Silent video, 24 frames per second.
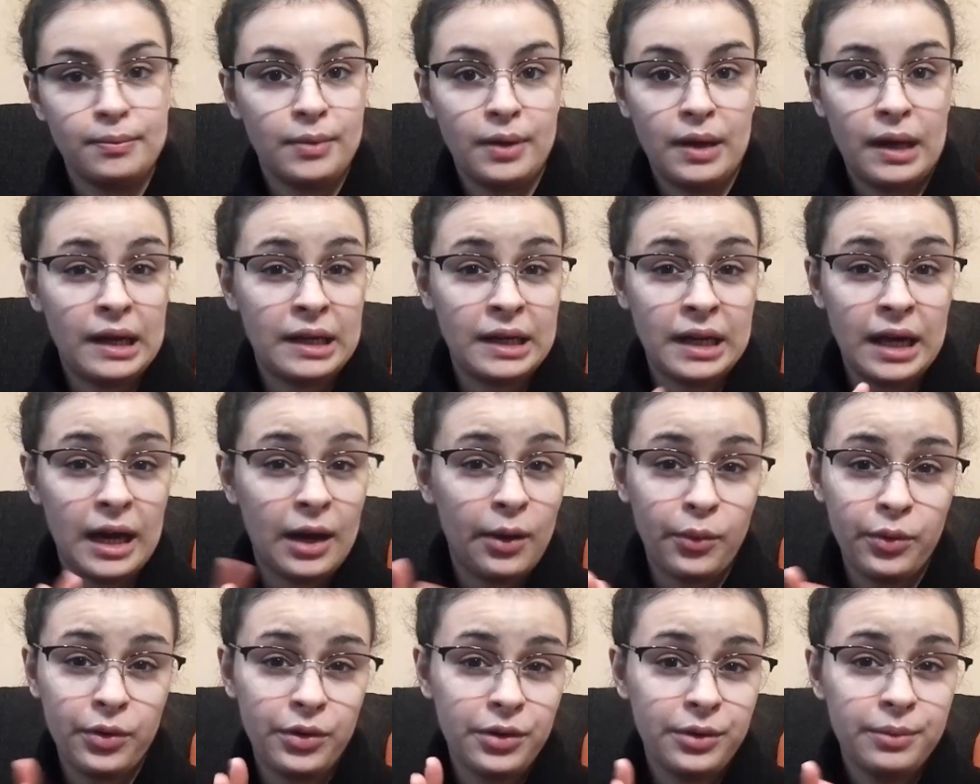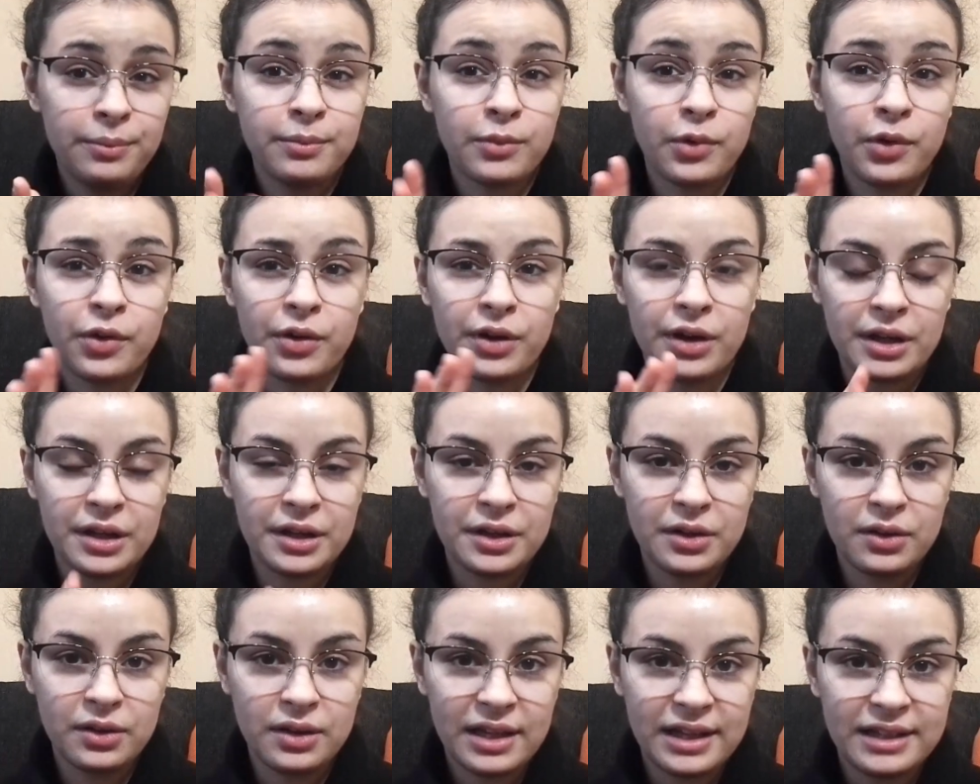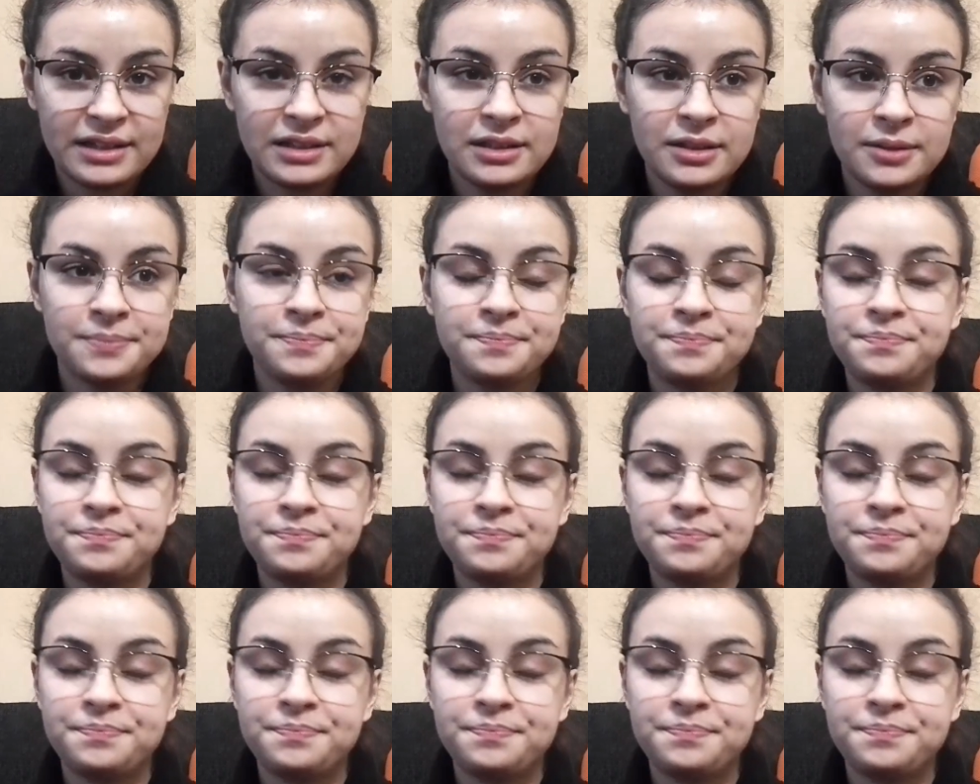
an hour or a little less,